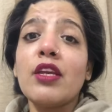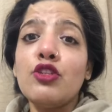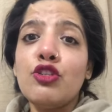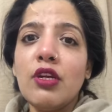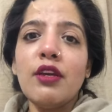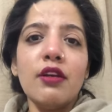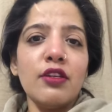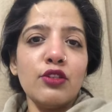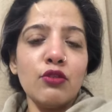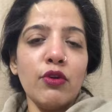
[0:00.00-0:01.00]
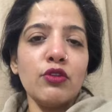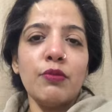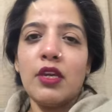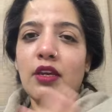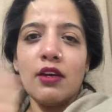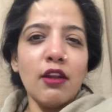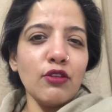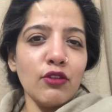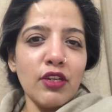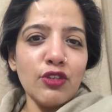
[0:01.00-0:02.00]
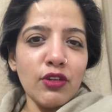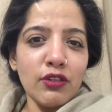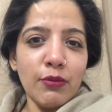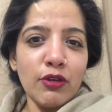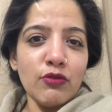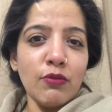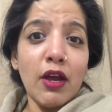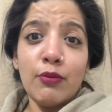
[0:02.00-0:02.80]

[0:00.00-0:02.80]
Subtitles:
she is going to be another creature in the bedroom.